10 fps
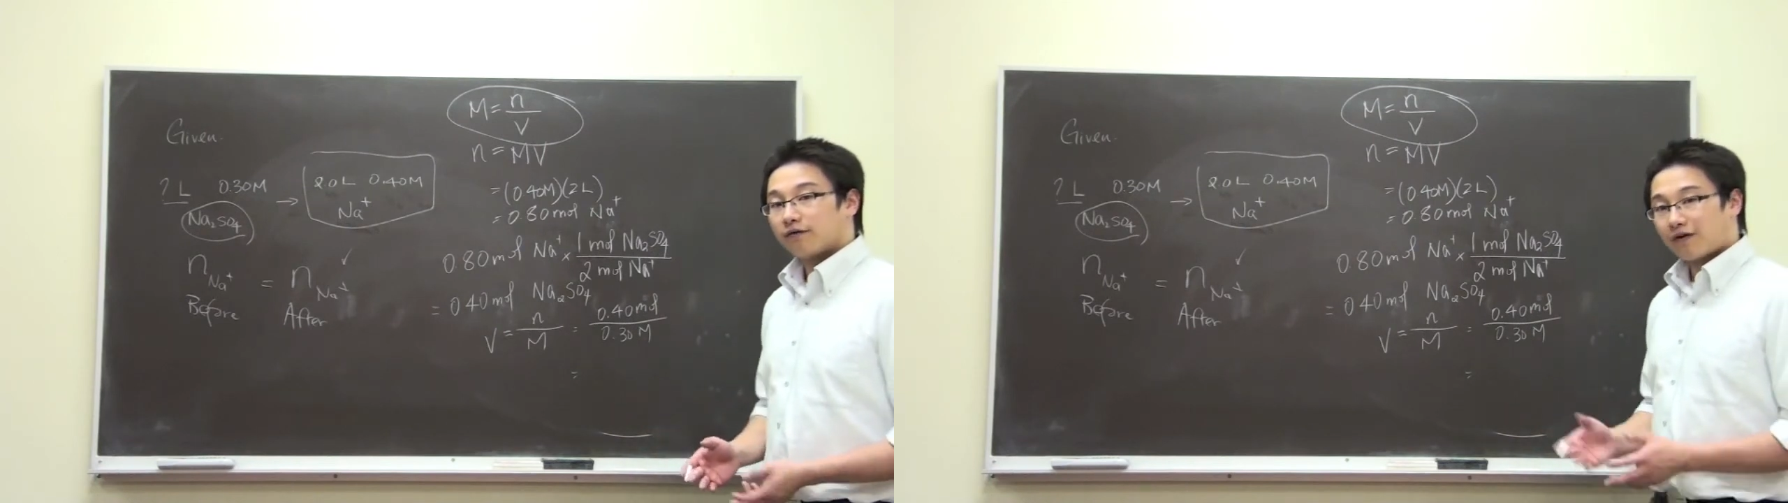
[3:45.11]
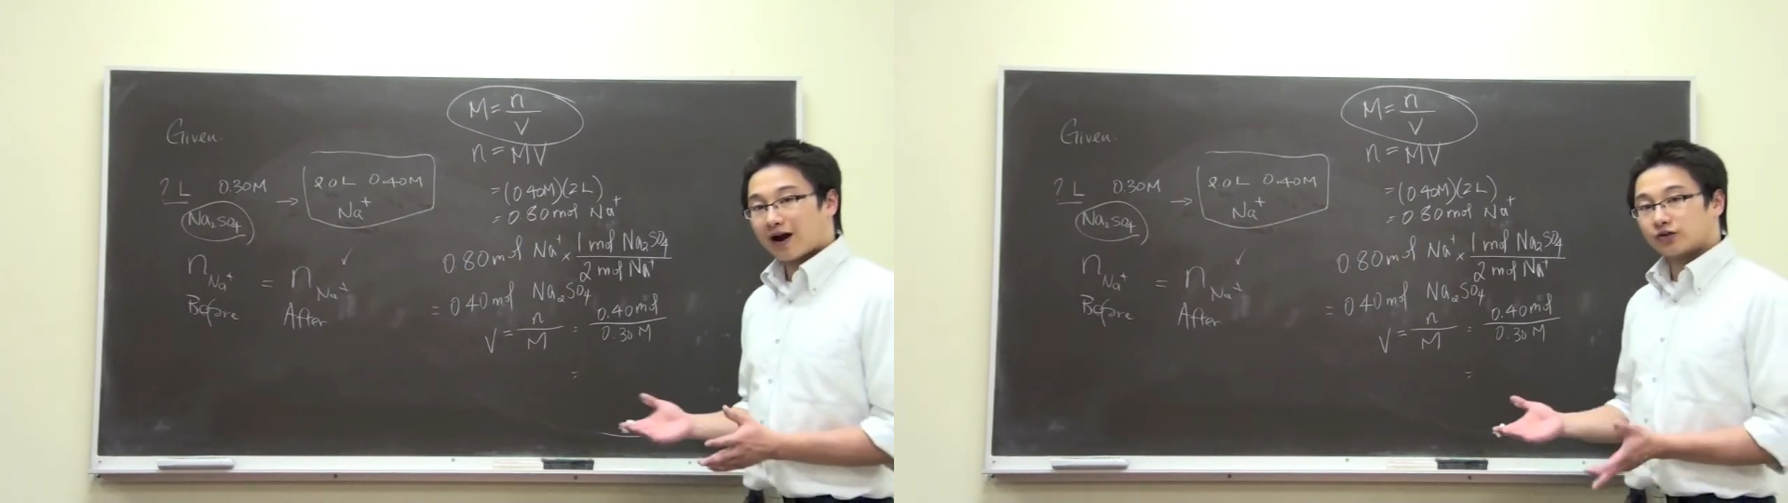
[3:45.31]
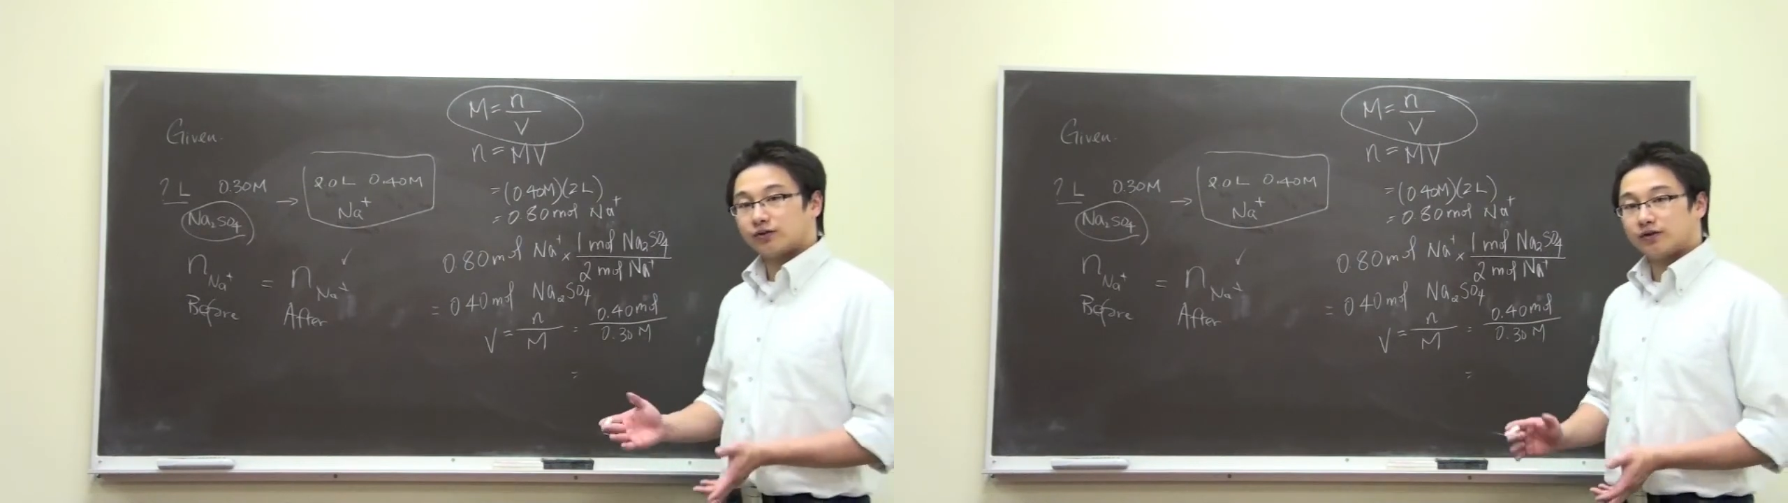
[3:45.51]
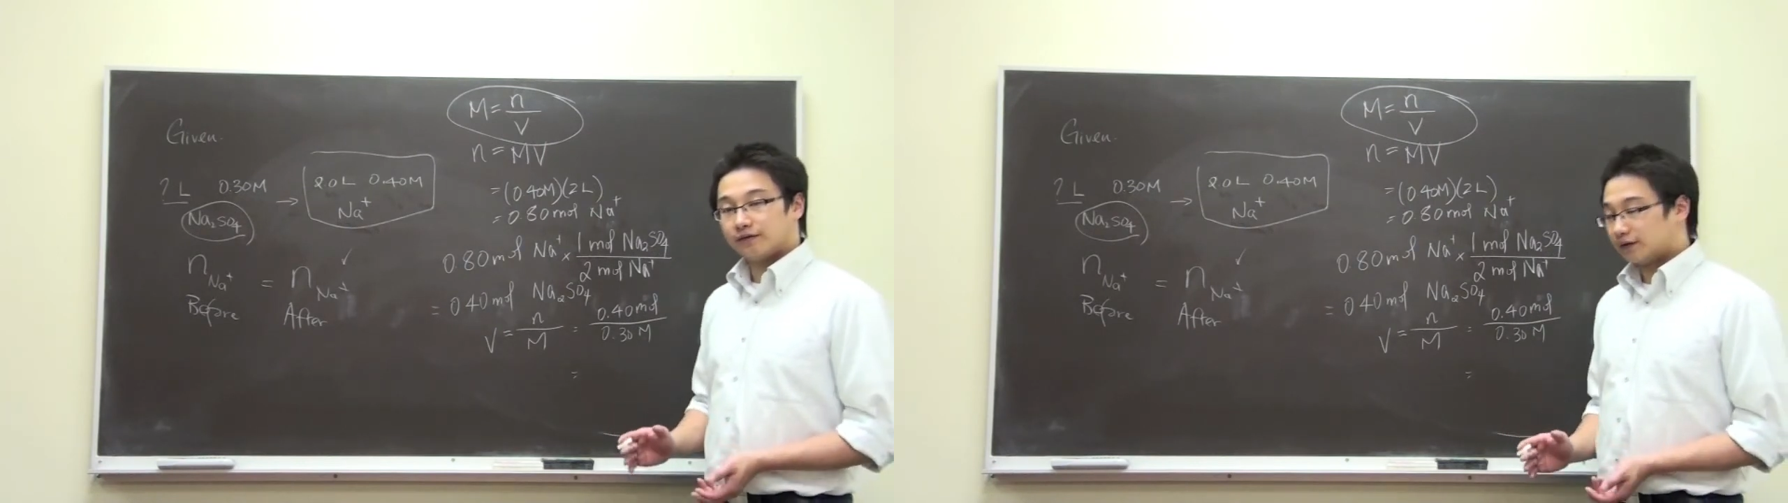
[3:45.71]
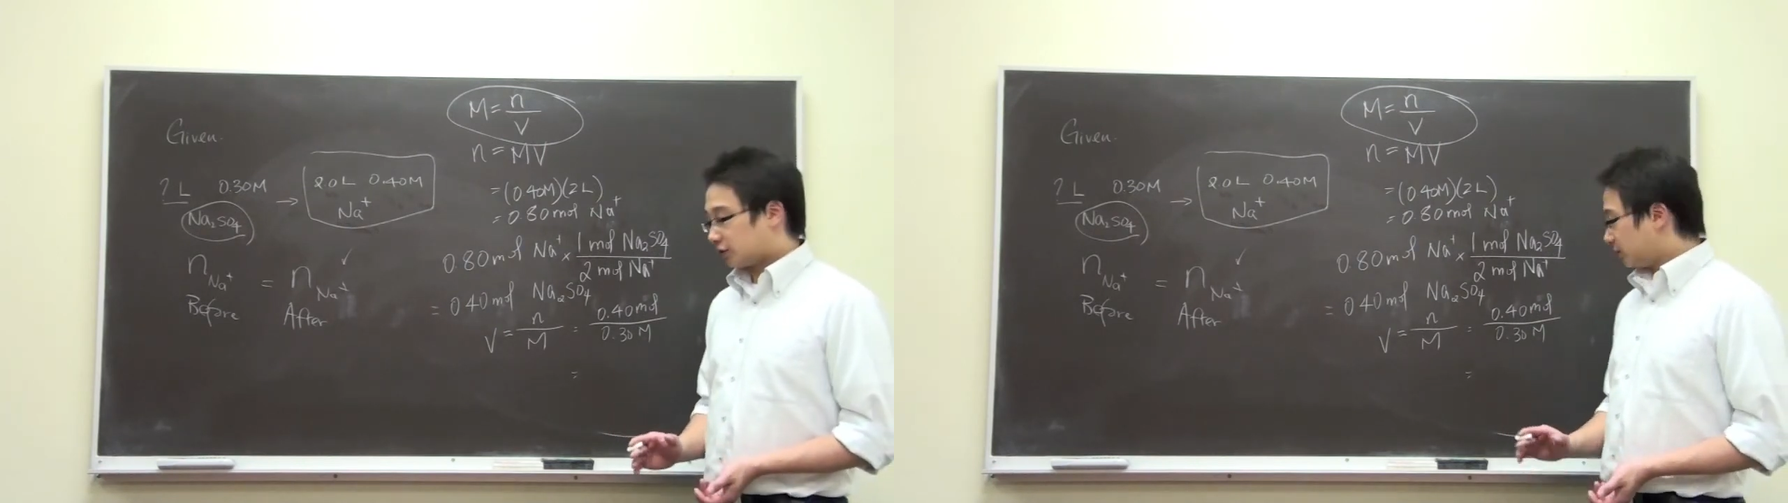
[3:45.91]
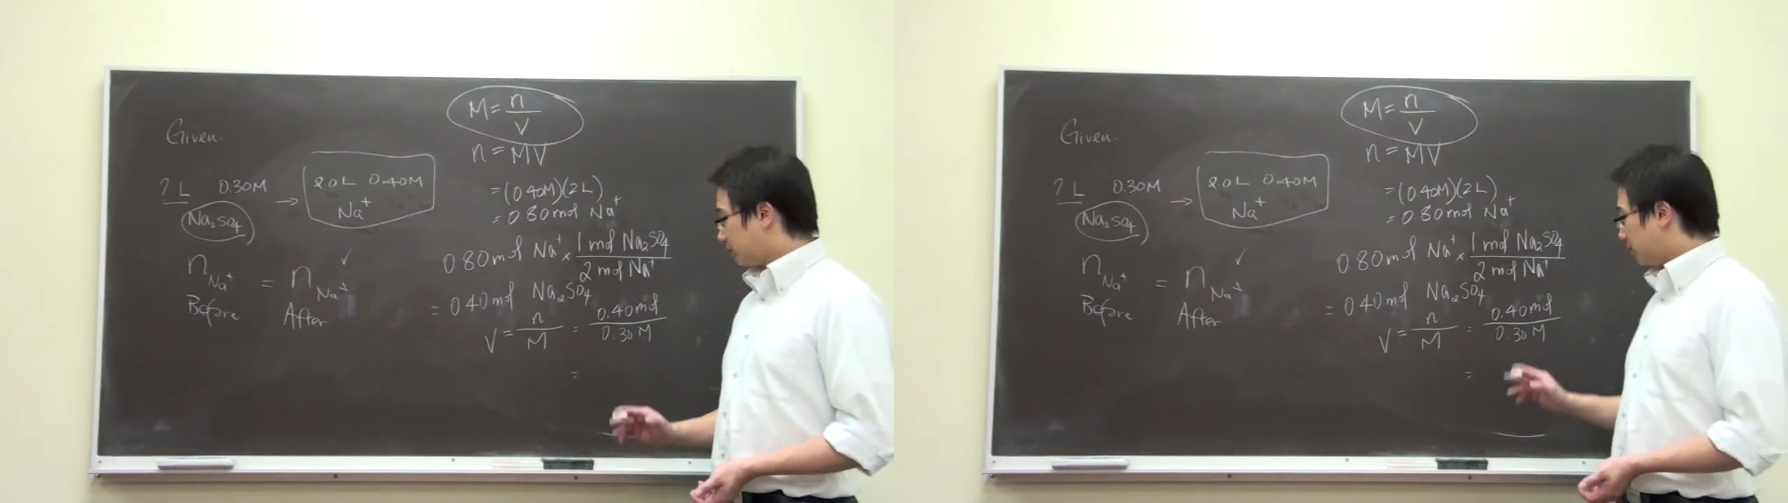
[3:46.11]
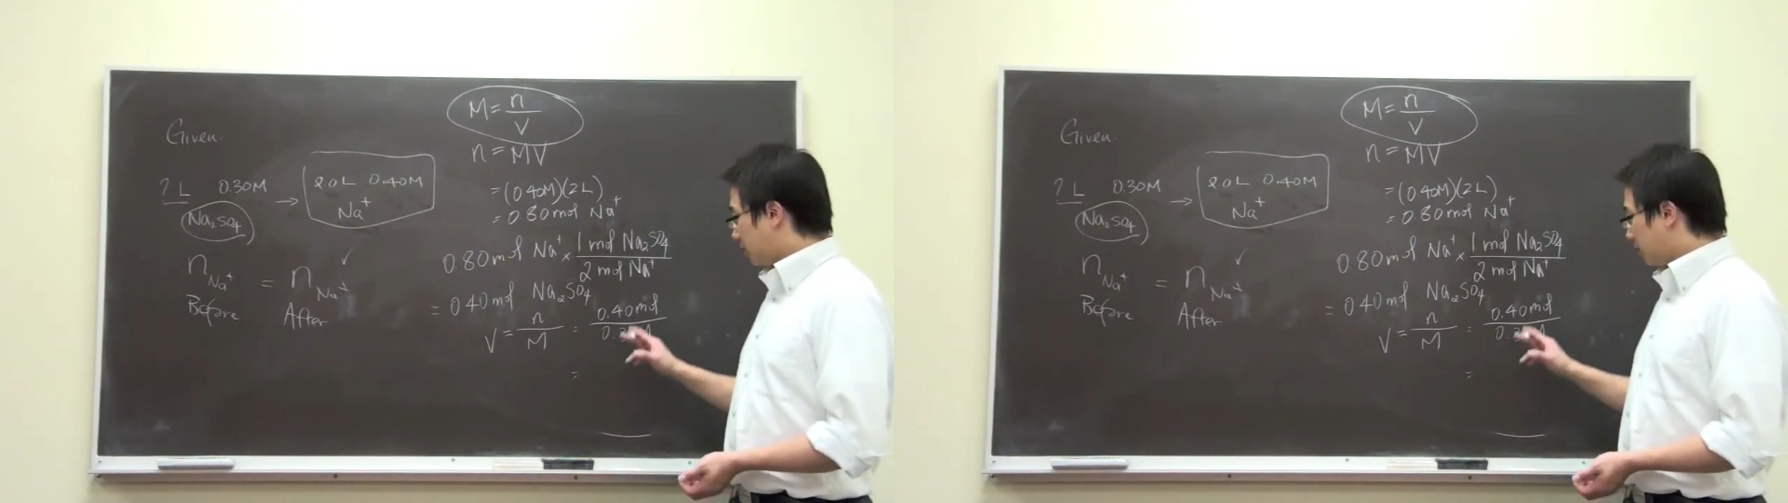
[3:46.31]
fraction division,